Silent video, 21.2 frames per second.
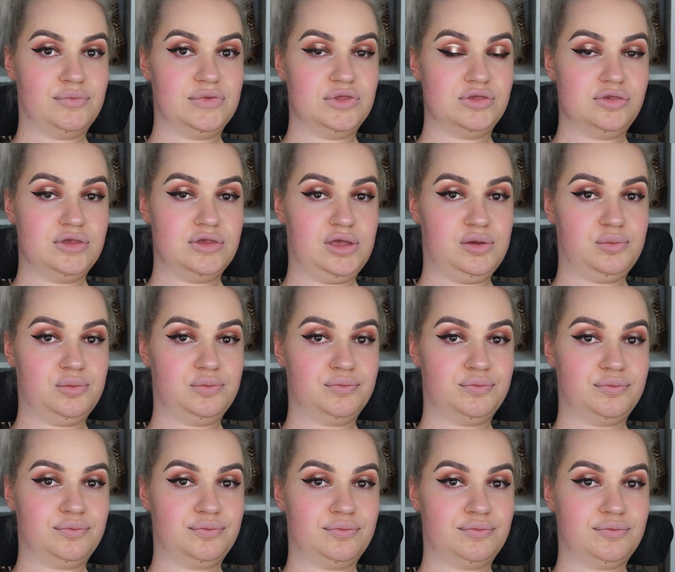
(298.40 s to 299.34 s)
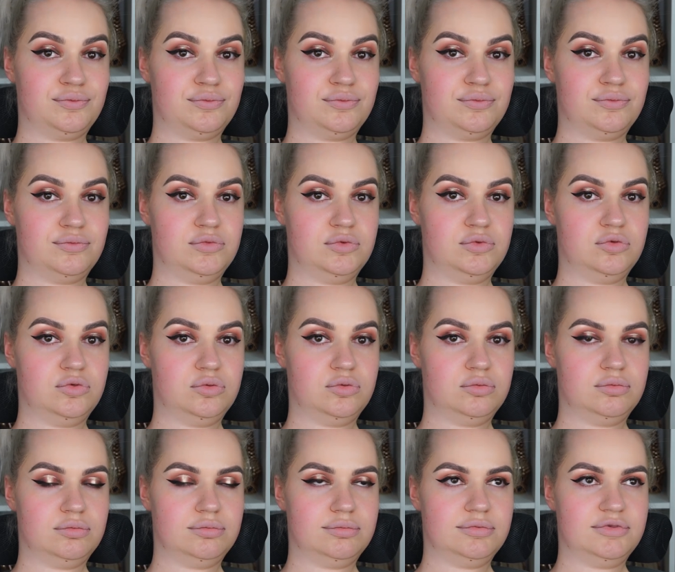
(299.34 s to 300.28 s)
So,
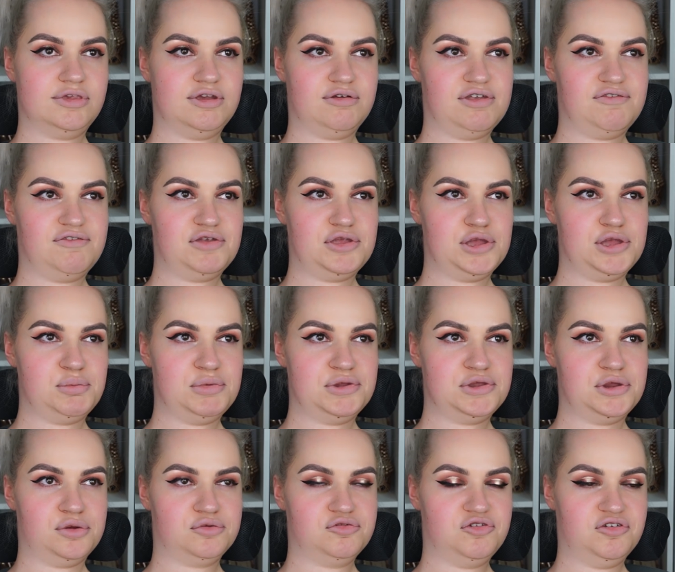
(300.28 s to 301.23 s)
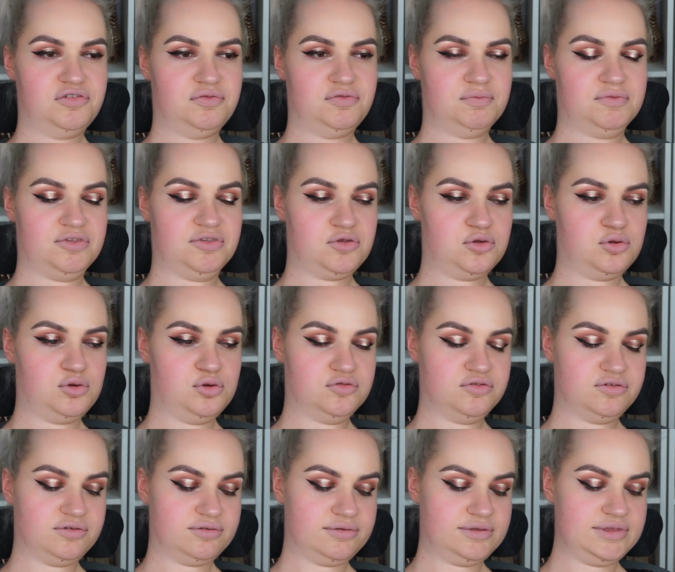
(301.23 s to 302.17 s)
sorry if you heard my dog just
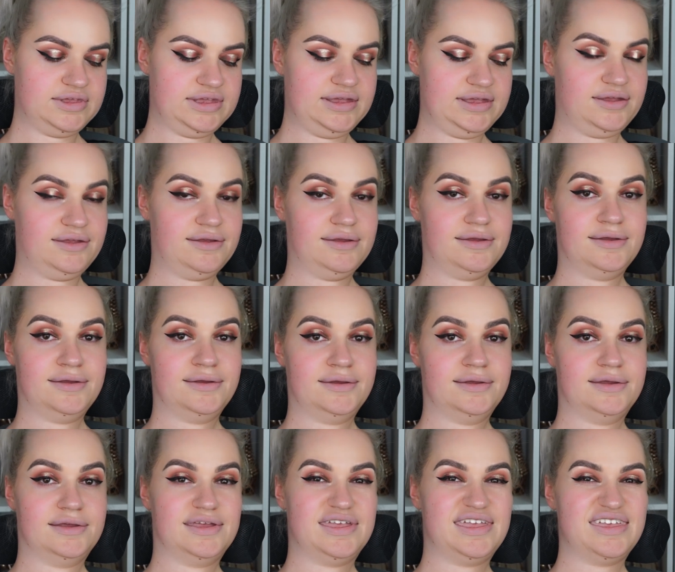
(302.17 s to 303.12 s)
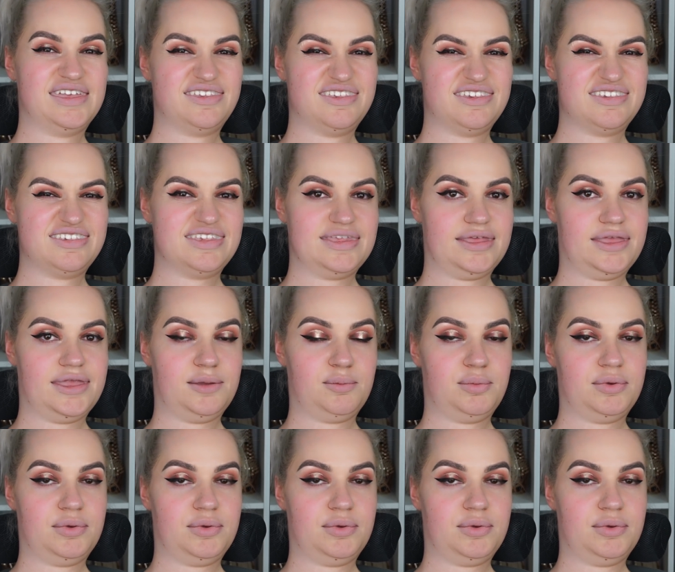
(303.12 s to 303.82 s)
snort there. He's asleep.